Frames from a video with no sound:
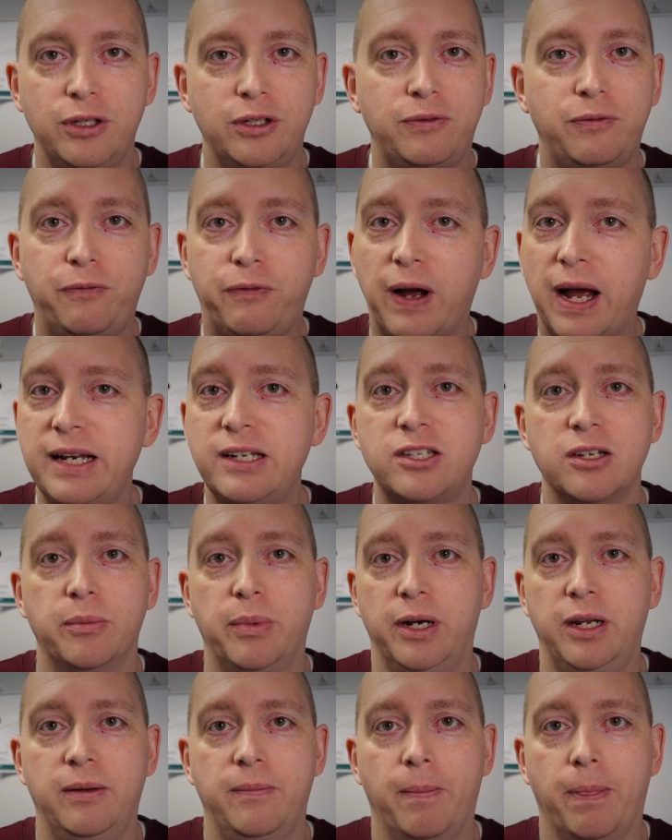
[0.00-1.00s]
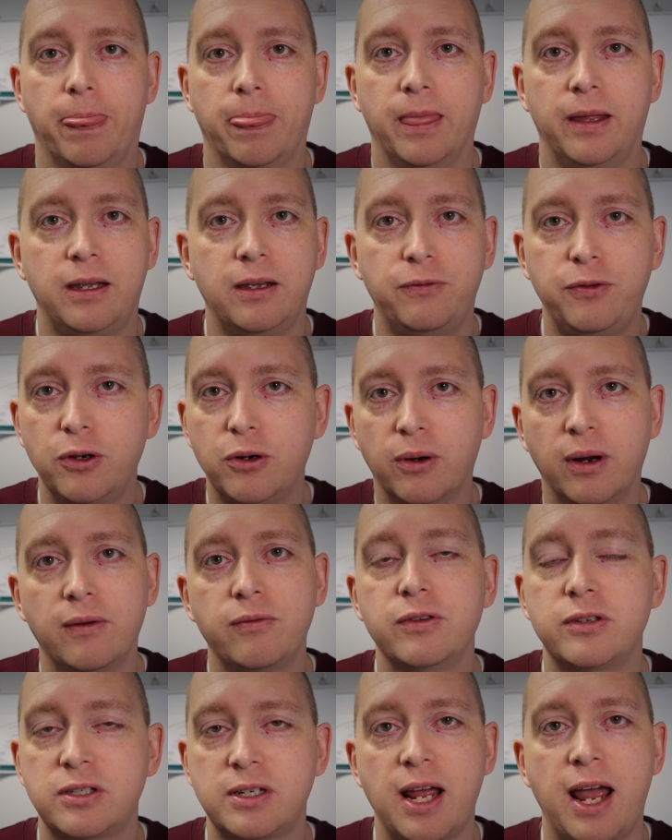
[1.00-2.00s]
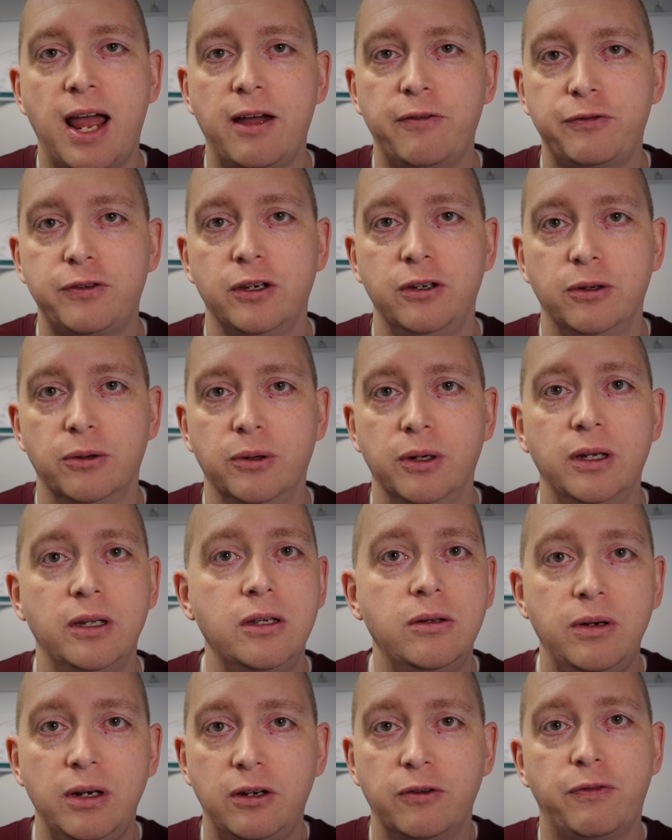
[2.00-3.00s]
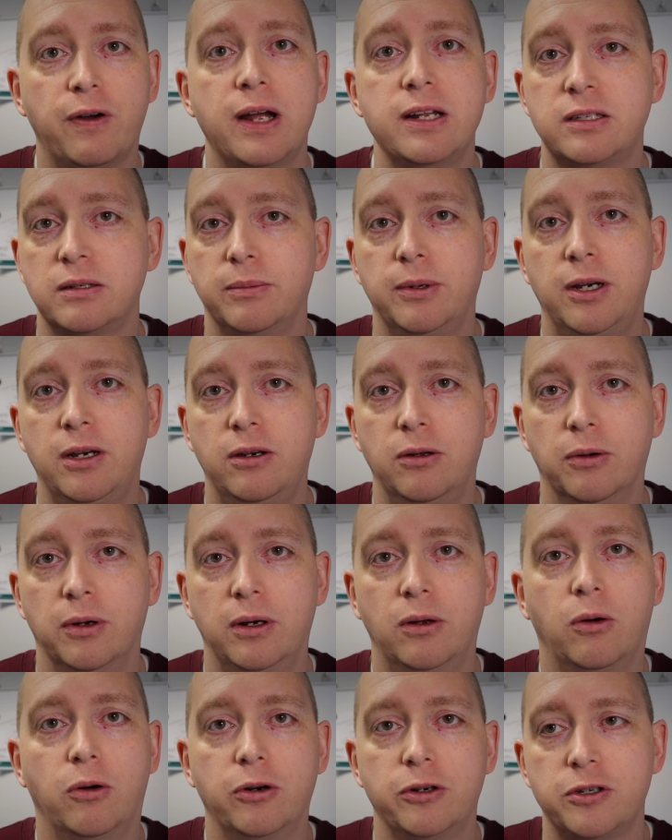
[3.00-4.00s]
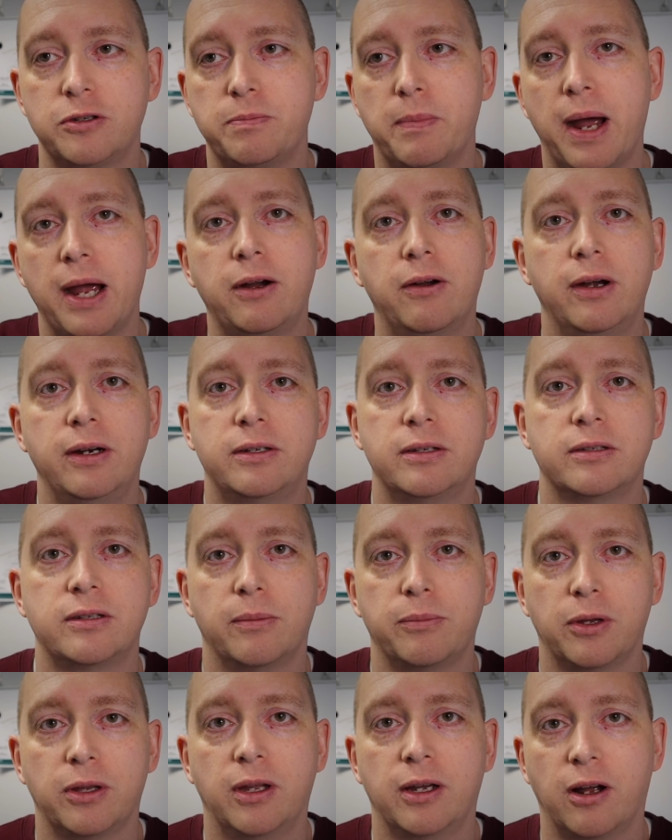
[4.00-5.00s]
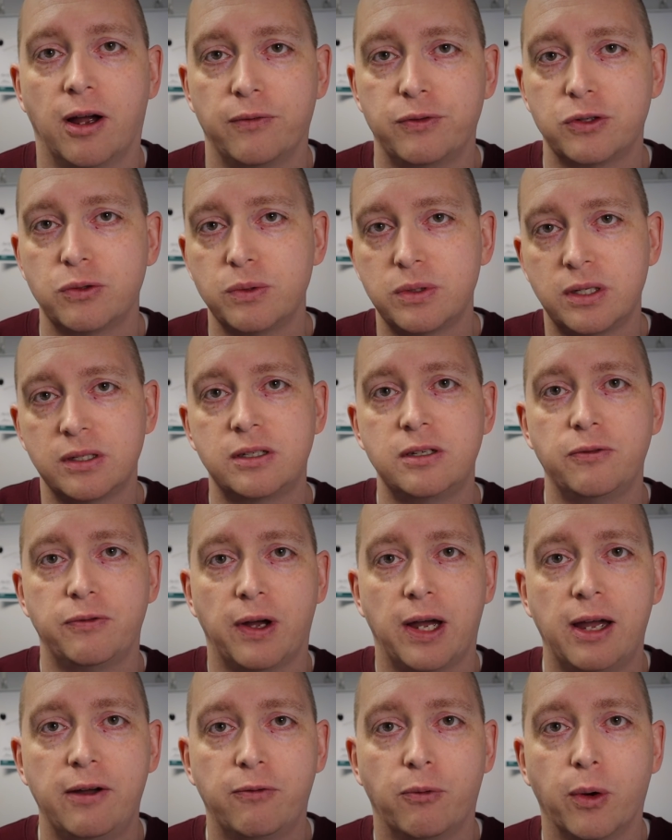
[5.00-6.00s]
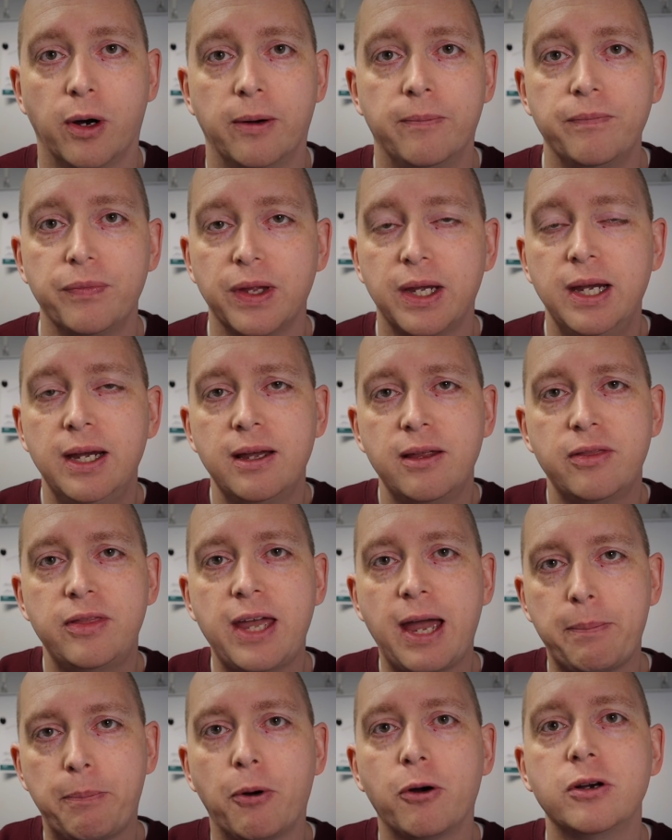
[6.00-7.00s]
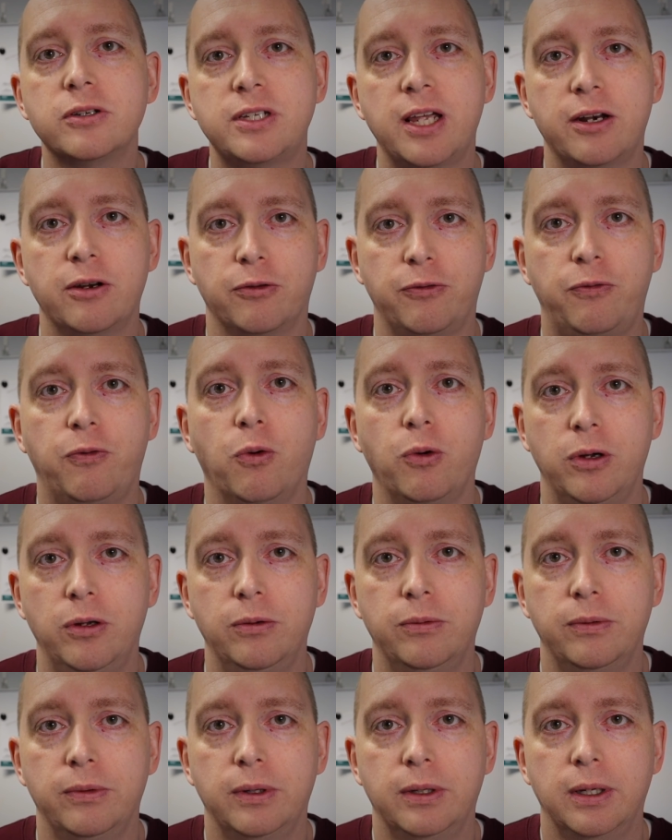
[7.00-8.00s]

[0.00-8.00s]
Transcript: find somebody. Like if you don't have the staff to do it, you need to find somebody to do it, or just migrate to something like Office 365 where that part is handled for you.